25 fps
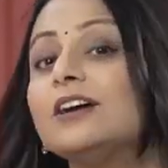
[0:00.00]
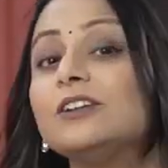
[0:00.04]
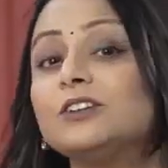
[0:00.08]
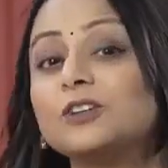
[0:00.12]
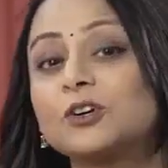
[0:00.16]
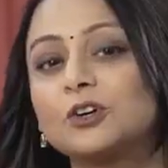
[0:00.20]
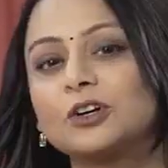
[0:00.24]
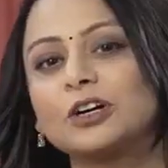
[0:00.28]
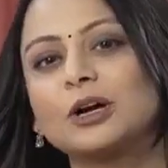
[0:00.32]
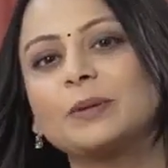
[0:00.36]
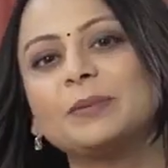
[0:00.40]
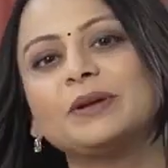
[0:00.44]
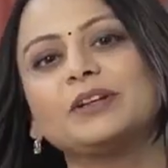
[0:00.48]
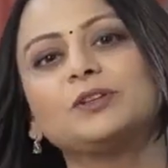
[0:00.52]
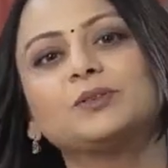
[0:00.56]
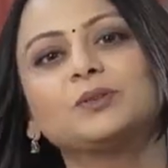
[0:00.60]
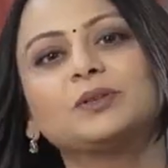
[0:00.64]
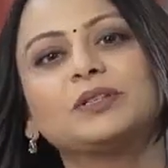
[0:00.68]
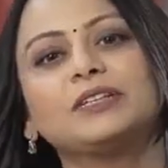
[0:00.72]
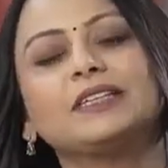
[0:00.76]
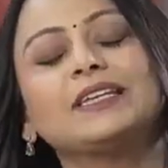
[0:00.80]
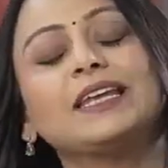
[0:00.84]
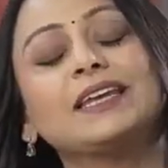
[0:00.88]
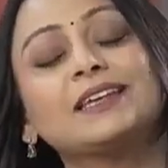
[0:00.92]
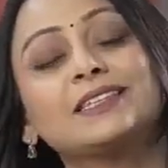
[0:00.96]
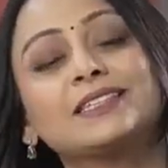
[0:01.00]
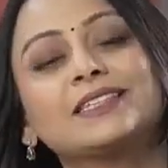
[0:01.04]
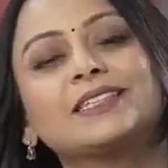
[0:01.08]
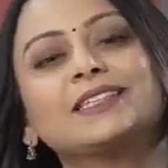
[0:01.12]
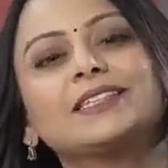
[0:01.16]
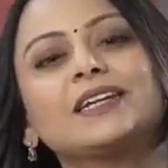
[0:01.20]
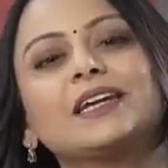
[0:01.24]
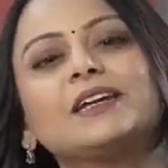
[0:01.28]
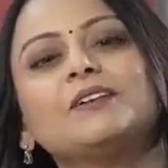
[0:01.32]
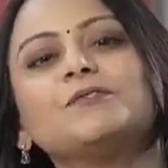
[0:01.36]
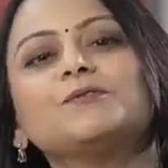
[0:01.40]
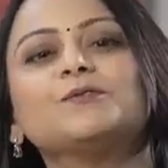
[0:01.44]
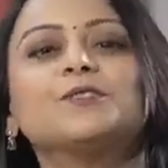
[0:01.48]
Now coming to the next
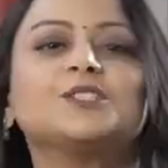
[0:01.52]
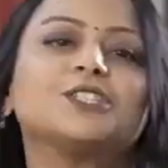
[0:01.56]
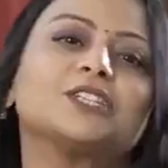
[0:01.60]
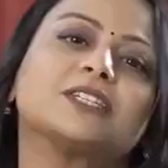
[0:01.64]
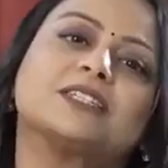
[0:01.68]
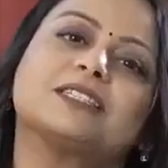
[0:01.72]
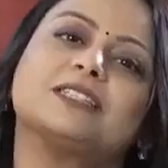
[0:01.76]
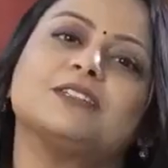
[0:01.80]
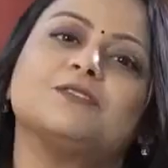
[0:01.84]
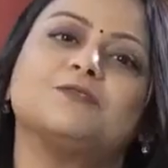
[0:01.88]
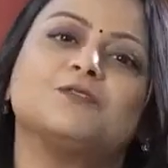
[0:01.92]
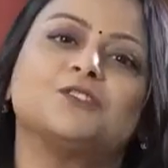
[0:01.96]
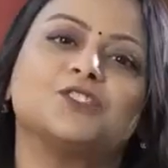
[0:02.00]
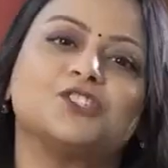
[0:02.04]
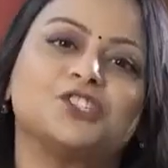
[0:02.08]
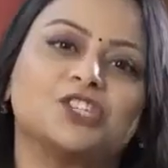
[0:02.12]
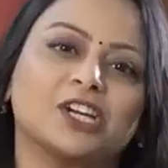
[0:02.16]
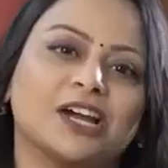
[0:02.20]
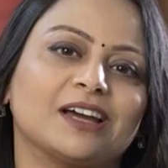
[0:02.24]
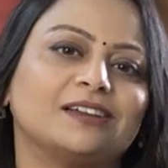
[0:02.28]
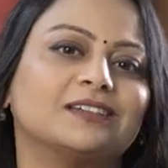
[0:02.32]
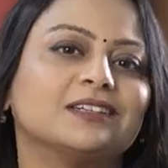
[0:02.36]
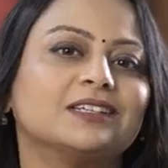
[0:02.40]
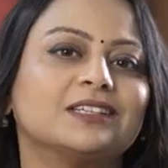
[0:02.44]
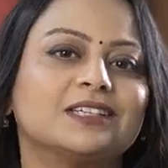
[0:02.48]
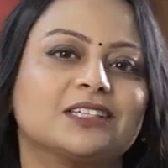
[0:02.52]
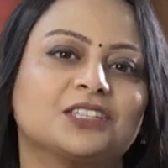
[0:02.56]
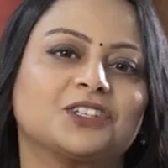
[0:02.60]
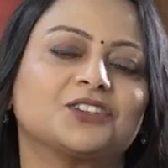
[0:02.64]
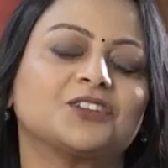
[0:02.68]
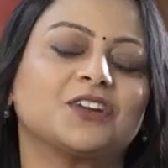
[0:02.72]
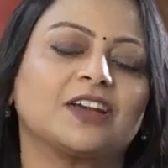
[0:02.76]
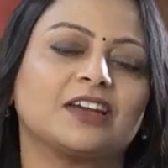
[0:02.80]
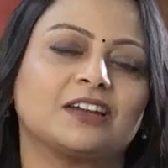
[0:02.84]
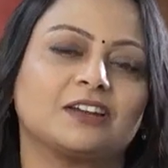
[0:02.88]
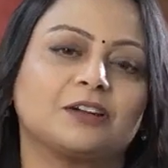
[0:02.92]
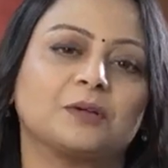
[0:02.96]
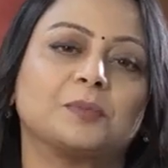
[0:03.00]
time, which is the vaginal
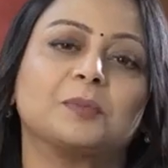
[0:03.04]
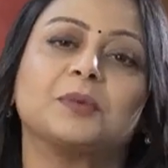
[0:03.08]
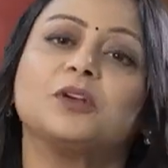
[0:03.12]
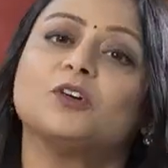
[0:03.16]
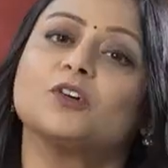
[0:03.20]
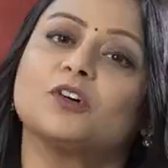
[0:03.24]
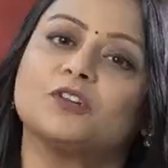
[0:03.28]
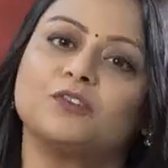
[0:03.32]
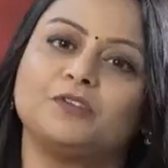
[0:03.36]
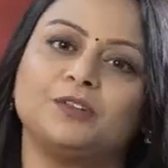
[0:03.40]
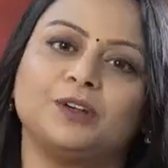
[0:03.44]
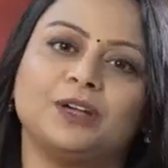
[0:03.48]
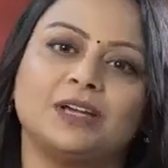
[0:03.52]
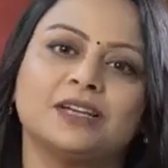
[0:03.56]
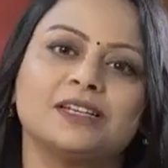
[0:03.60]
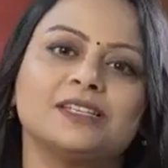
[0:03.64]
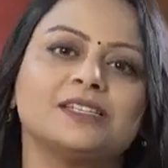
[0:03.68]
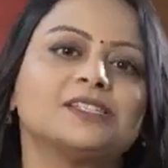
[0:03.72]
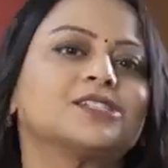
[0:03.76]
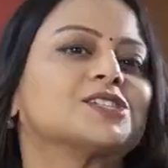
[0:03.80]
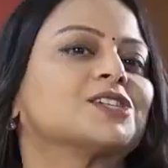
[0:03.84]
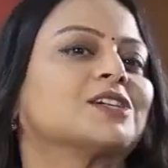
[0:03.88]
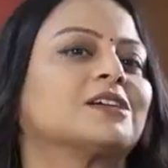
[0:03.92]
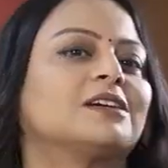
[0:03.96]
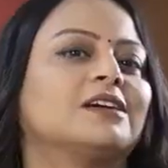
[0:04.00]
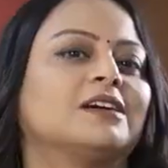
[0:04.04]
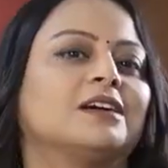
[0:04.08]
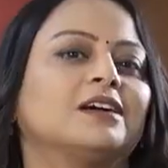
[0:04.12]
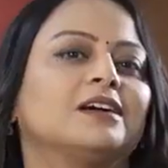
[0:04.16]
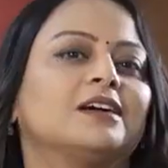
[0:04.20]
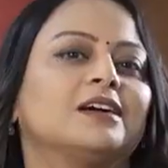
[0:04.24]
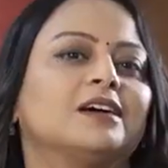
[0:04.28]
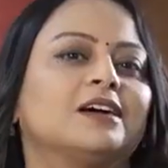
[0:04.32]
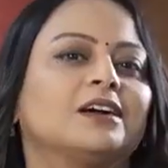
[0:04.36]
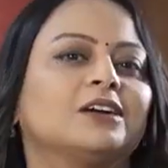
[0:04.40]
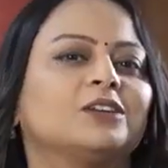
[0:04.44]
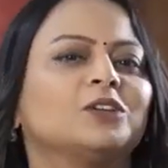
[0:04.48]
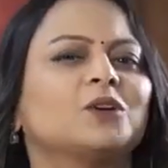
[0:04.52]
hysterectomy or VH.
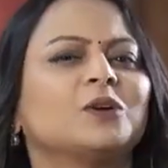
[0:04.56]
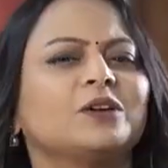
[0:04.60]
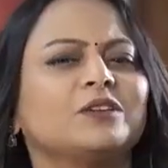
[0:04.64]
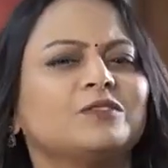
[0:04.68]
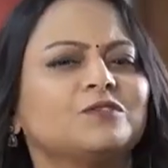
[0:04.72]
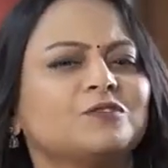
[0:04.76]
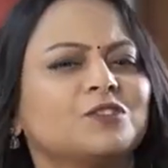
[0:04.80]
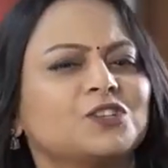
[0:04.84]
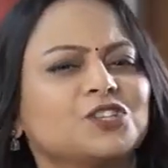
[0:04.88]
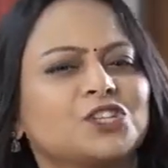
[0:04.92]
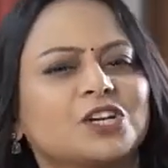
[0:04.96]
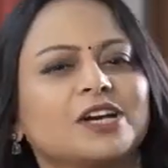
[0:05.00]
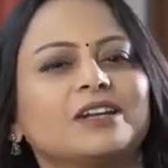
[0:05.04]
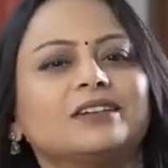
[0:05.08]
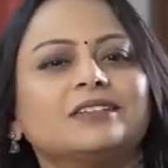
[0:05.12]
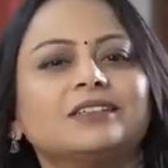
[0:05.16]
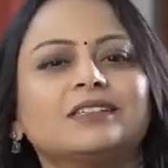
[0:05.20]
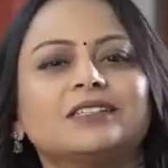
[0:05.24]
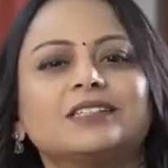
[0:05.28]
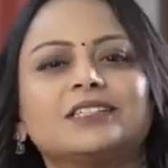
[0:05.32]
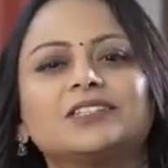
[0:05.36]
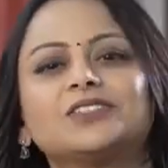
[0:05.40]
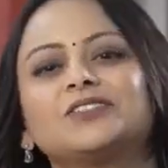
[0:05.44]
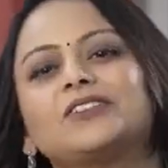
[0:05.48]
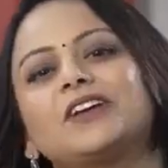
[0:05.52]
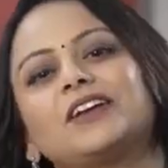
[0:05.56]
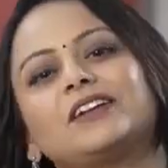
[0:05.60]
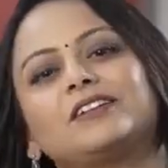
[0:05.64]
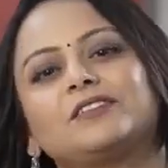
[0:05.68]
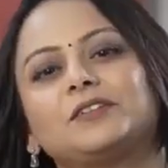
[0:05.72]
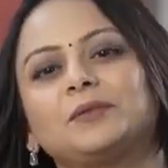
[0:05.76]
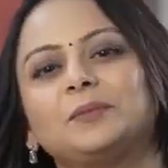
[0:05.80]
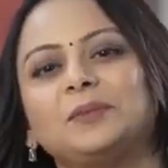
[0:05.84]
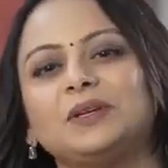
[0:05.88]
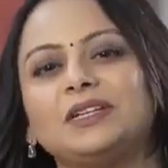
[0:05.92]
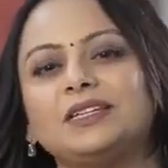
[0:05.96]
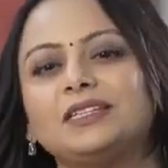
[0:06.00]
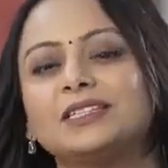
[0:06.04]
Now in vaginal
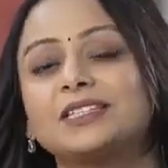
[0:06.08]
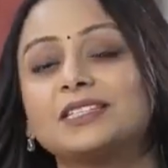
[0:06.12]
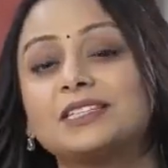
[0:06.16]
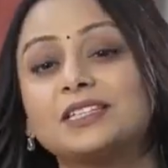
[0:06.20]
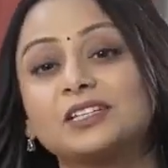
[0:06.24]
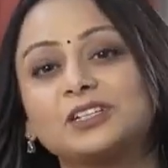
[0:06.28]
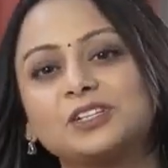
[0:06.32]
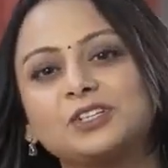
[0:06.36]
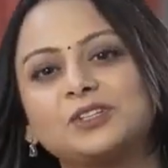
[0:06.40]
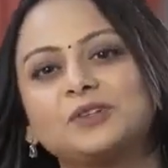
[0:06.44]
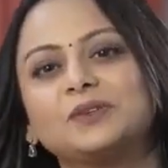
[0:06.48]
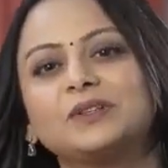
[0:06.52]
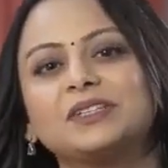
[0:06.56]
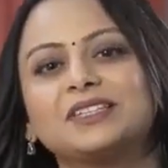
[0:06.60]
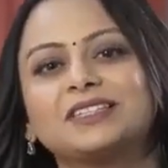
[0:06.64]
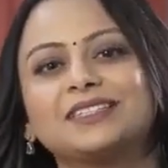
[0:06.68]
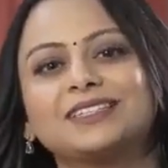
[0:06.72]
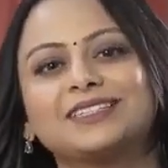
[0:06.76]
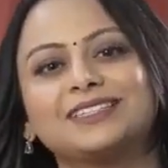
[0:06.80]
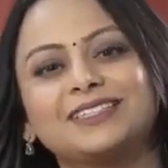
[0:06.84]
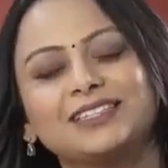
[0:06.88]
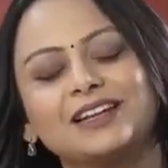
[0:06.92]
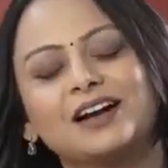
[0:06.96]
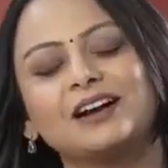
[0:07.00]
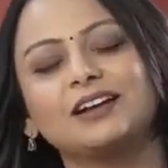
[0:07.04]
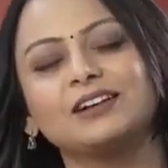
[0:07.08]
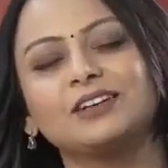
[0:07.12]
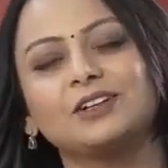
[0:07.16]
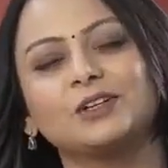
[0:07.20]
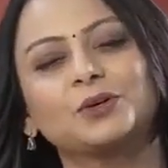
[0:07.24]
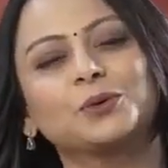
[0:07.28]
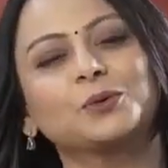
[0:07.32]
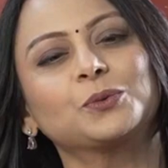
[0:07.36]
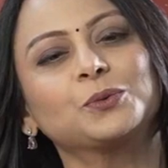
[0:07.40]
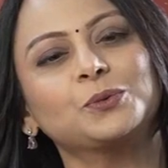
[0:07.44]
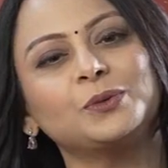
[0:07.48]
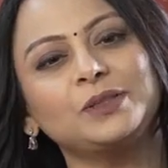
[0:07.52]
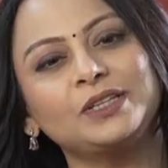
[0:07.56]
hysterectomy, surgery is
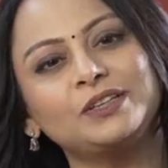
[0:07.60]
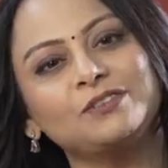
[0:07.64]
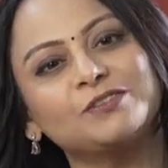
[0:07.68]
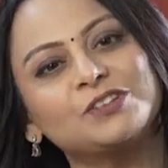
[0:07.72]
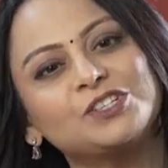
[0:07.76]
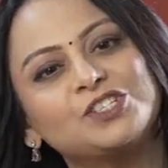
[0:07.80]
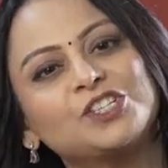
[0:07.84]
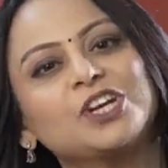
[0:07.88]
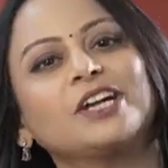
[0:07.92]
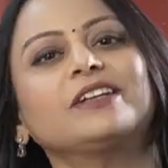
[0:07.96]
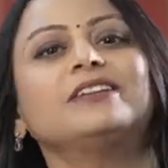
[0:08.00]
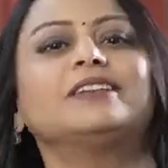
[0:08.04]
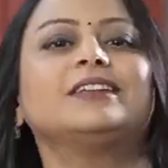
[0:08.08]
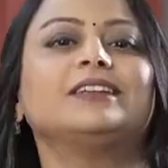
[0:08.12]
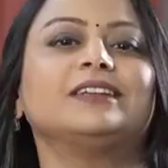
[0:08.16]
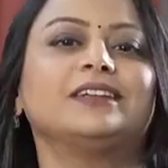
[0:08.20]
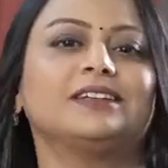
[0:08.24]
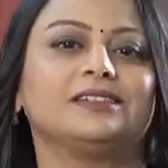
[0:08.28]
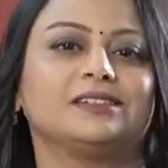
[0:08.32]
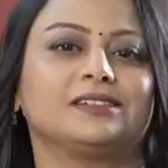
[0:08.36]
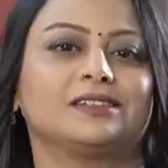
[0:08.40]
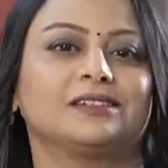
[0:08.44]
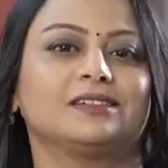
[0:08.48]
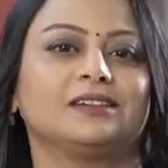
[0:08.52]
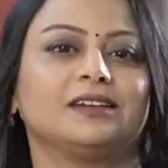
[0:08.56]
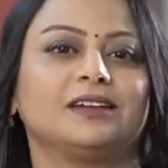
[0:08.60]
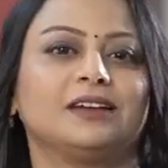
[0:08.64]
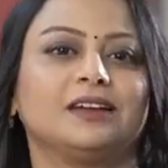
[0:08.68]
done through the vaginal end.